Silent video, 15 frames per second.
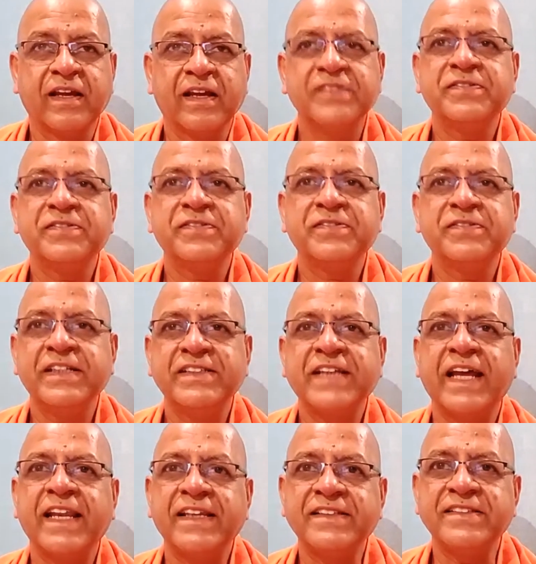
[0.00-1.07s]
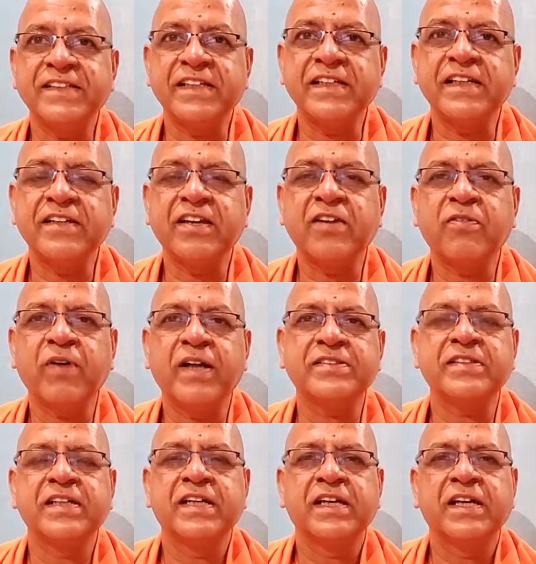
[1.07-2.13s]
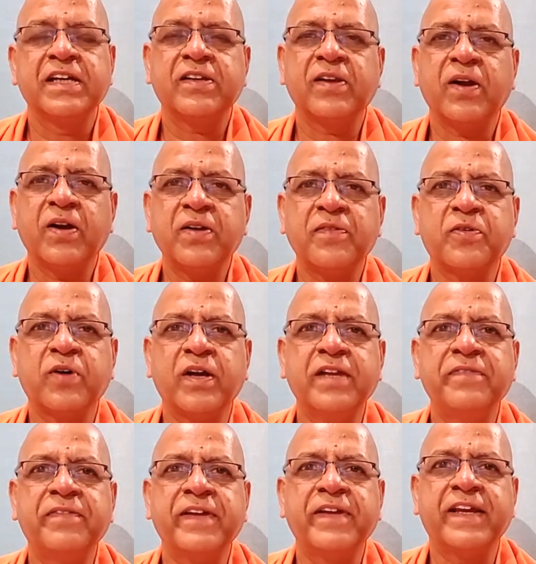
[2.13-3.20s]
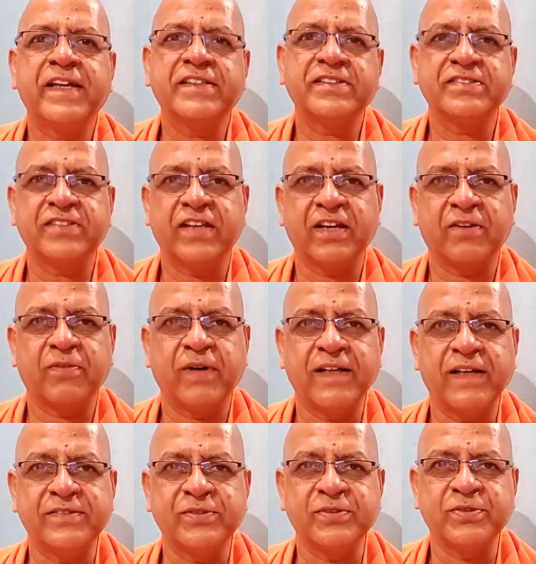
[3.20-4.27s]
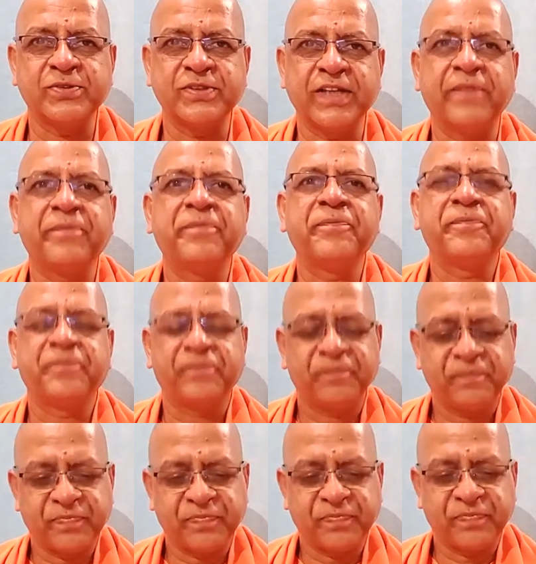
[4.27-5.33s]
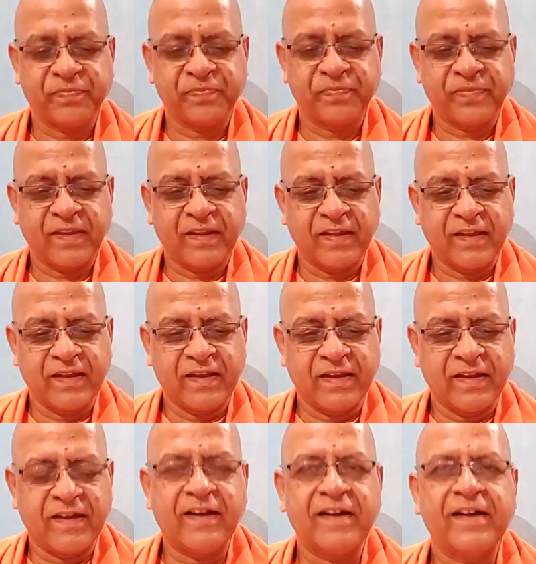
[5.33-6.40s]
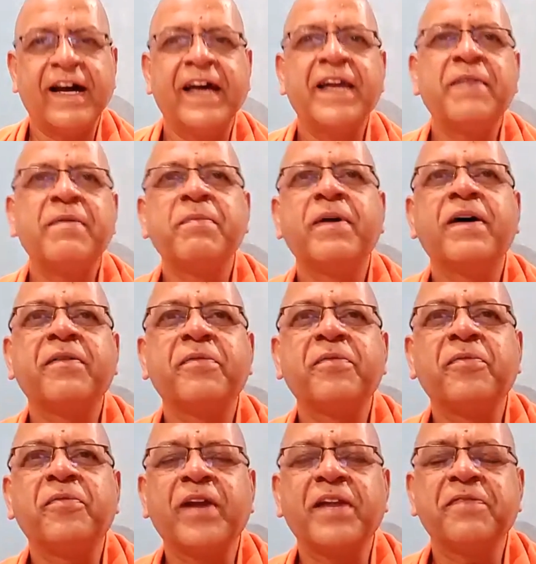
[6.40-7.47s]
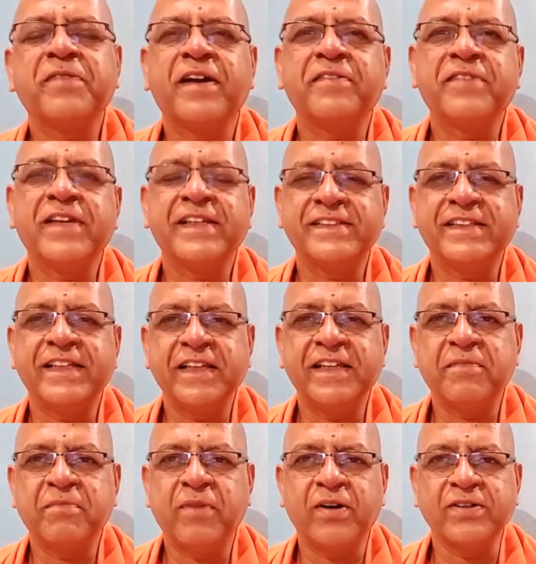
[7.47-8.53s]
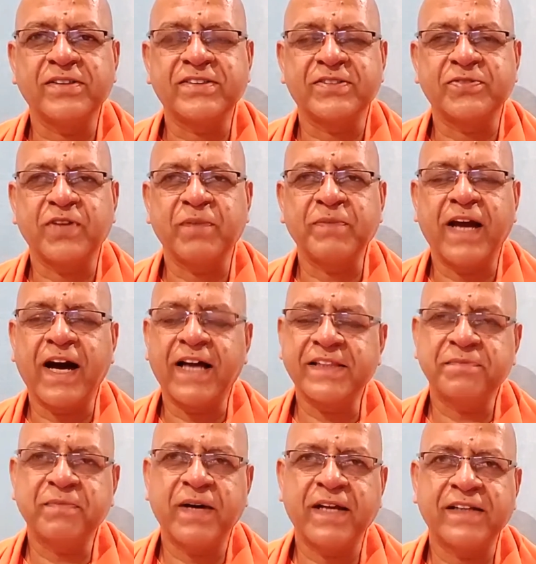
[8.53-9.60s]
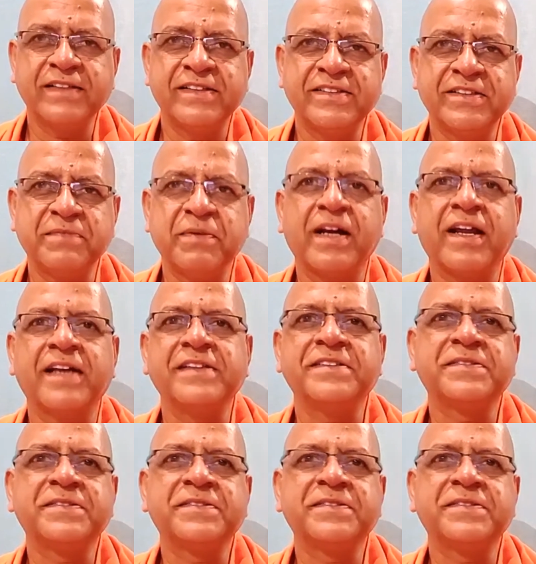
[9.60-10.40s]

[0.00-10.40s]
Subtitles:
It's very challenging. It has a lot of qualifications required, so to say. I remember one of our very senior monks, Swami Atmashraddhananda ji Maharaj.